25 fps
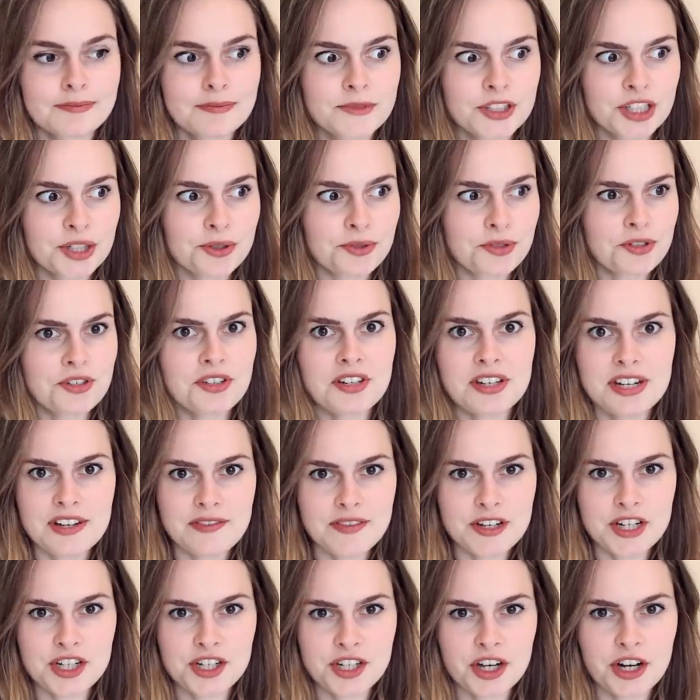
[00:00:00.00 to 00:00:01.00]
children's
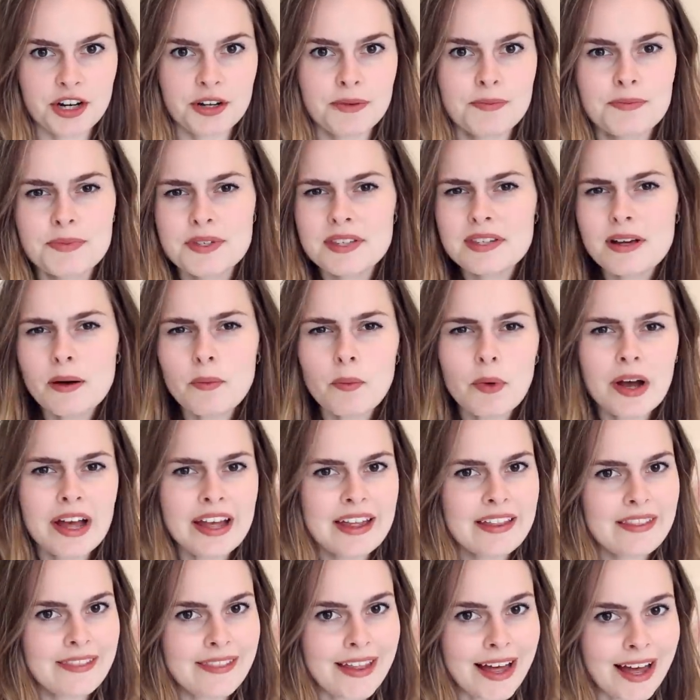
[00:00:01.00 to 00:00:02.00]
TV show. Somewhere
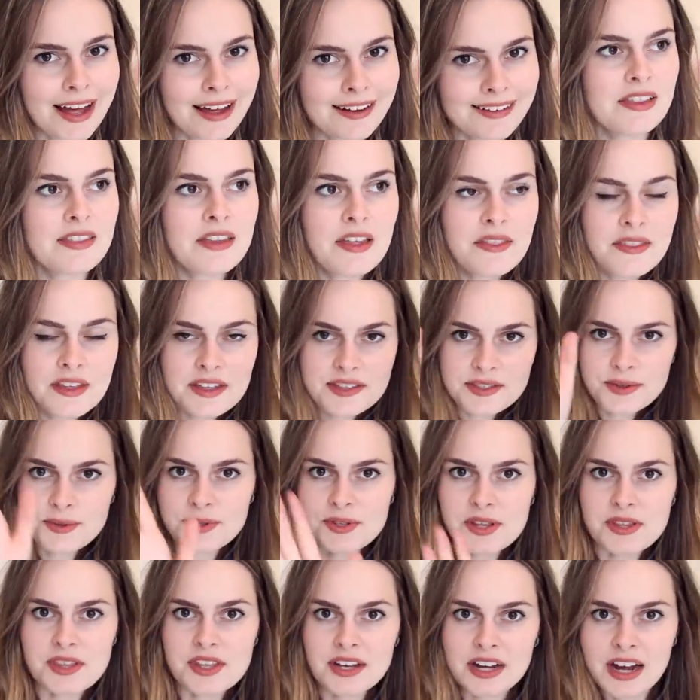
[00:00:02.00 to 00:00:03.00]
in that. And then there's
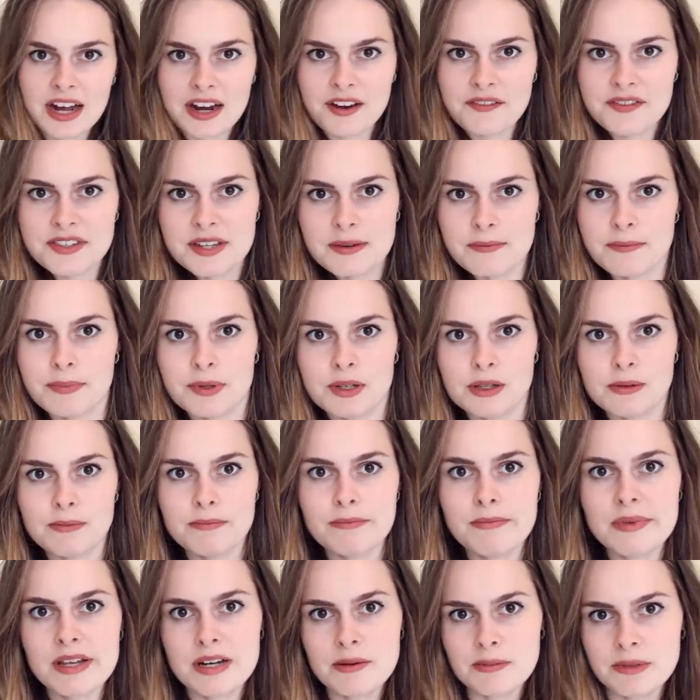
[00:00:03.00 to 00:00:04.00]
also the kind of simple,
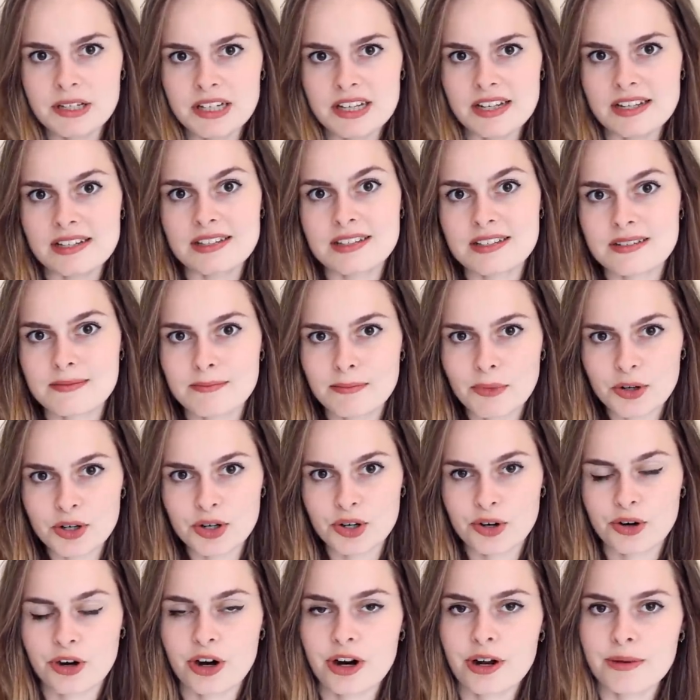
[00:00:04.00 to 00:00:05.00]
minimalist,
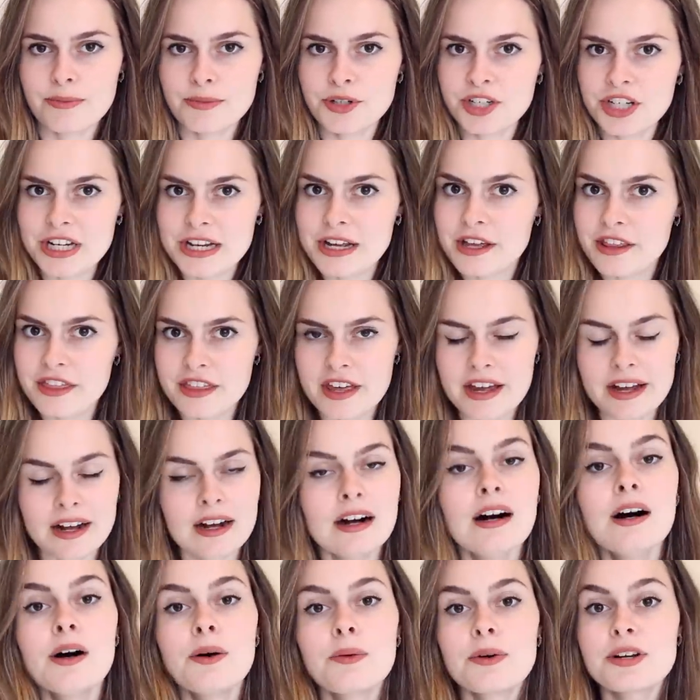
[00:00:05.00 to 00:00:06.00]
monochrome, chic thing,
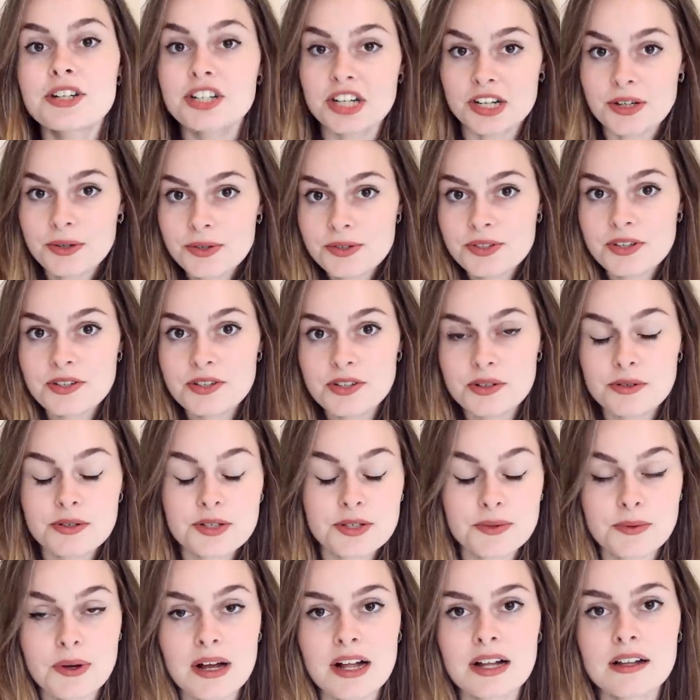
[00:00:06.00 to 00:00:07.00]
which I also do
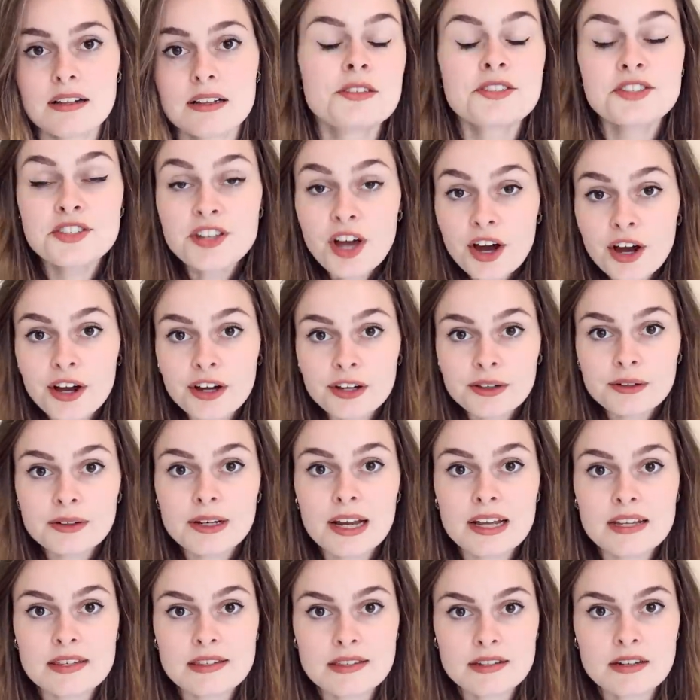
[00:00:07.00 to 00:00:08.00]
as well. So
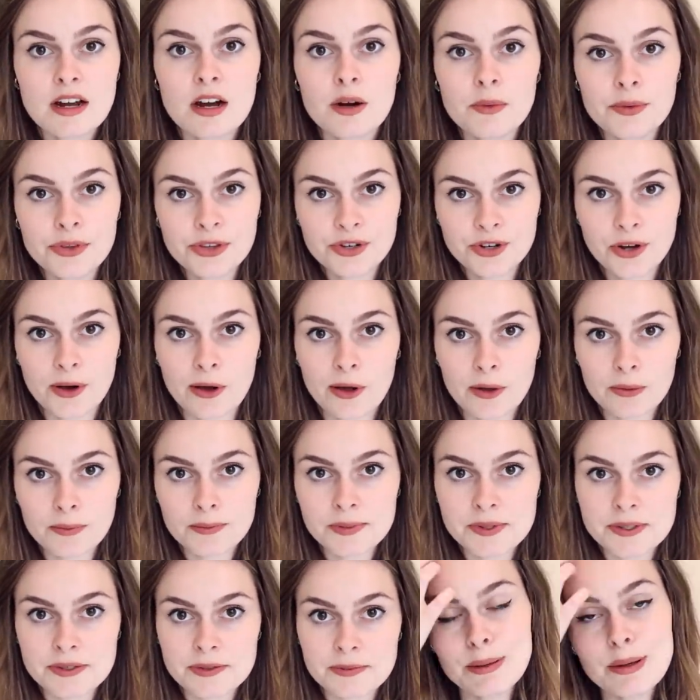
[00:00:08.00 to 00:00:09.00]
let's start with
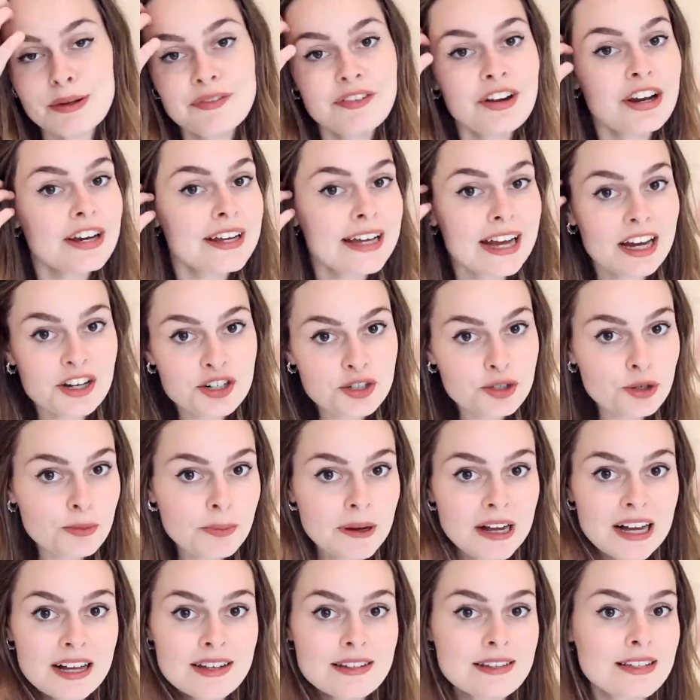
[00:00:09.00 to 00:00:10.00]
tops. I'm a very casual
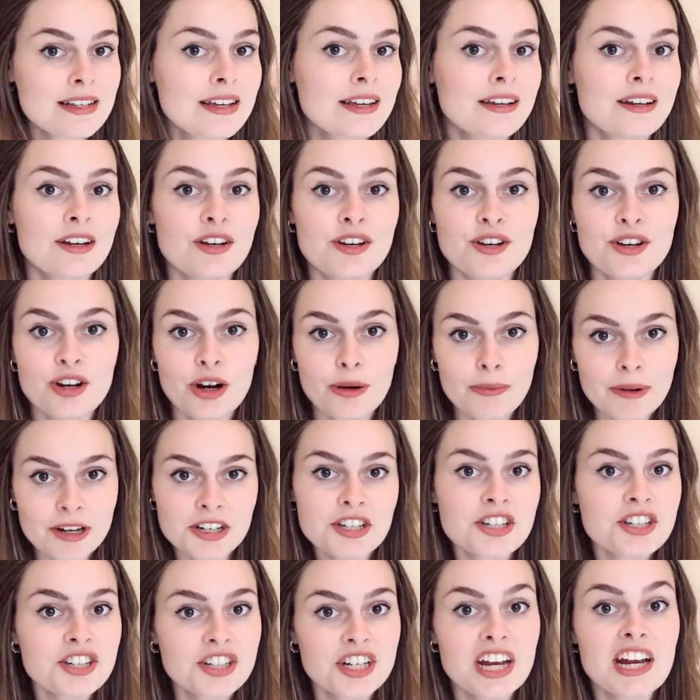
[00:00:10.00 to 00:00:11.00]
person, not
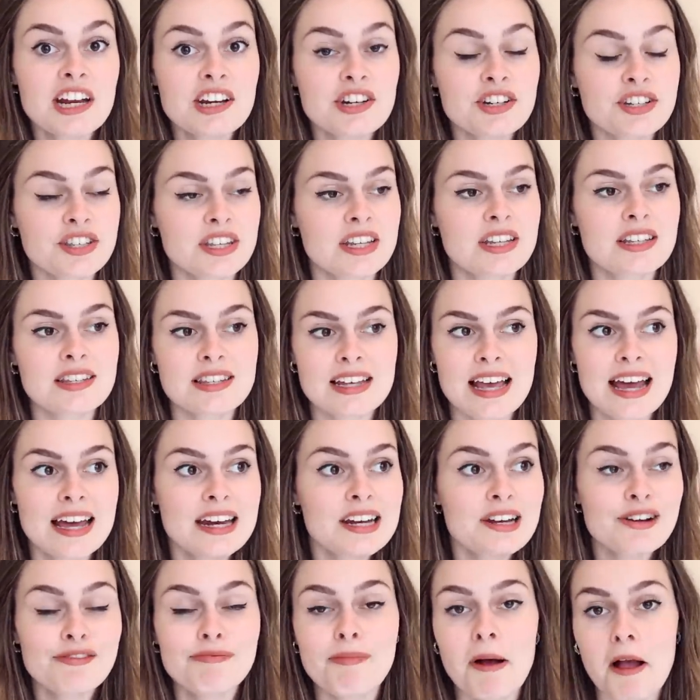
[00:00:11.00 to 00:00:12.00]
much has changed since
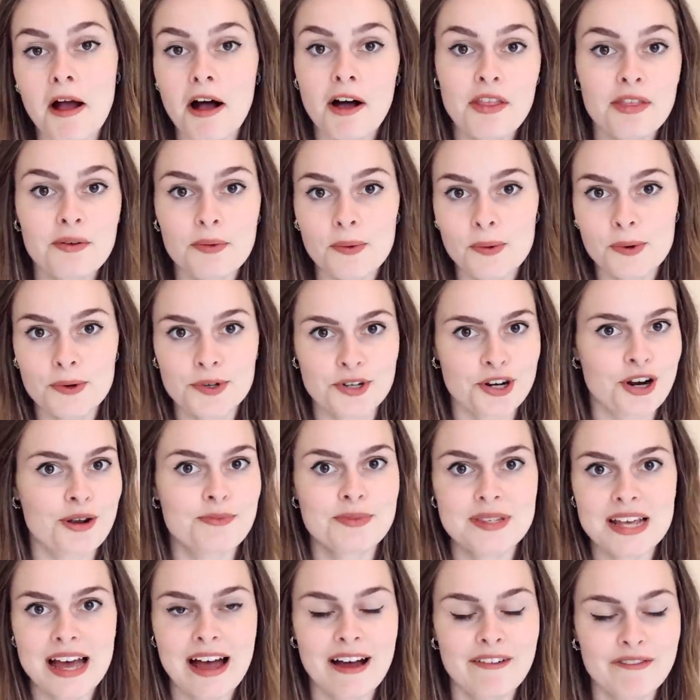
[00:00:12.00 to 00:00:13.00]
any of my other
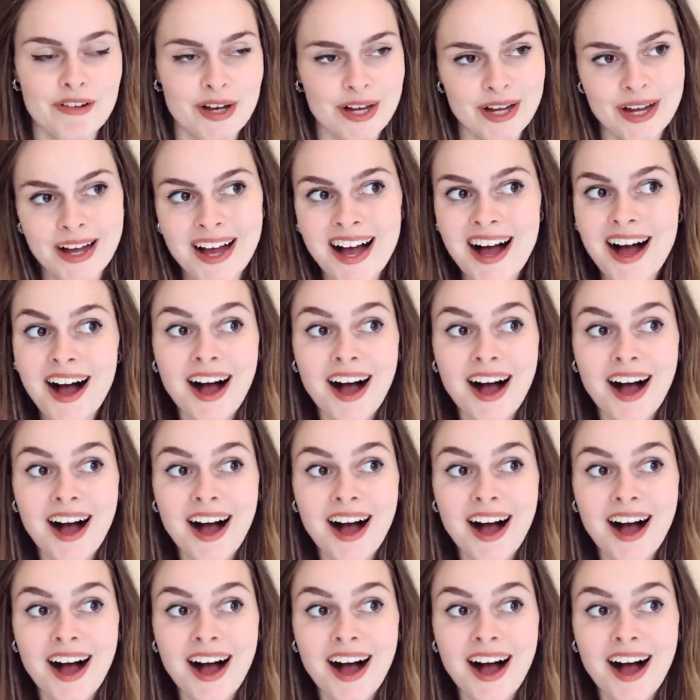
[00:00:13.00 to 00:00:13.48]
wardrobes ever.